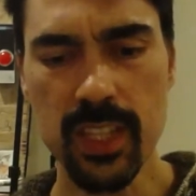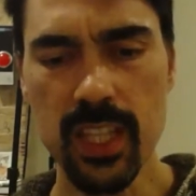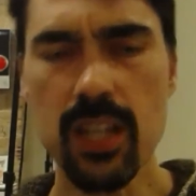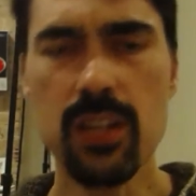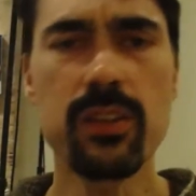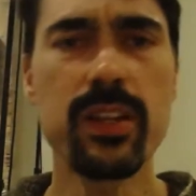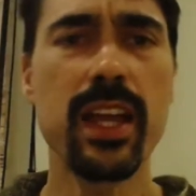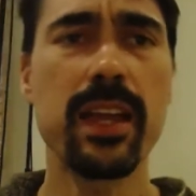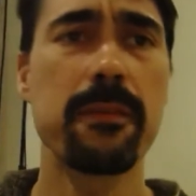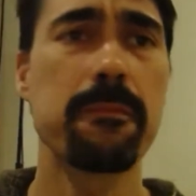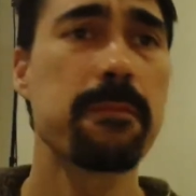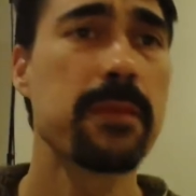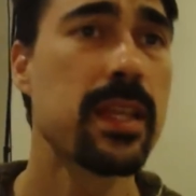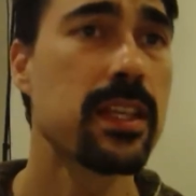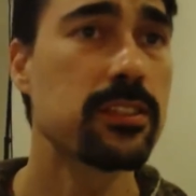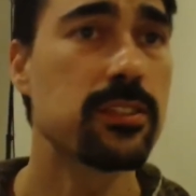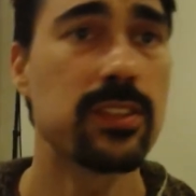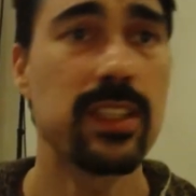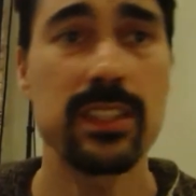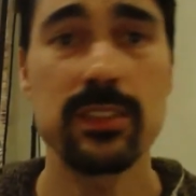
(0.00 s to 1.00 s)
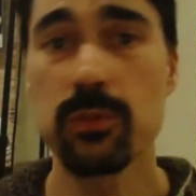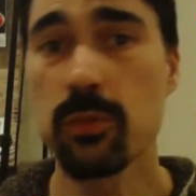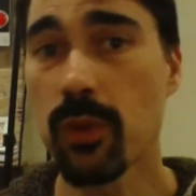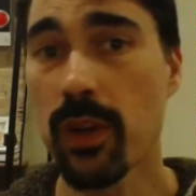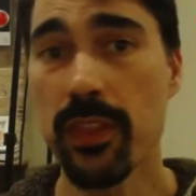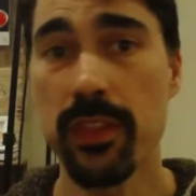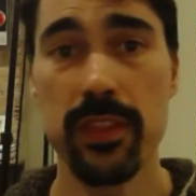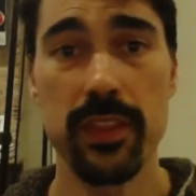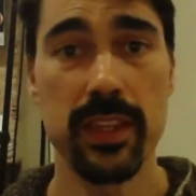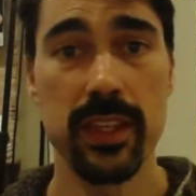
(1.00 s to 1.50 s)
Okay, so that's
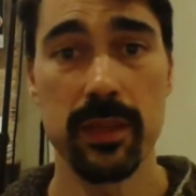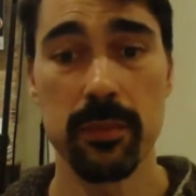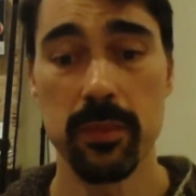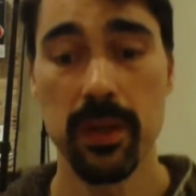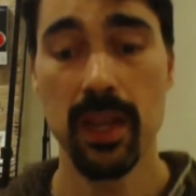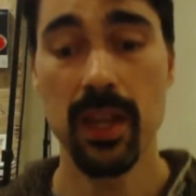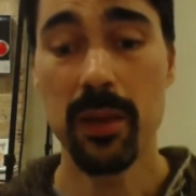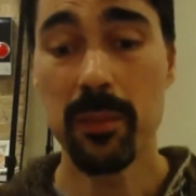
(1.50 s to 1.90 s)
one theme.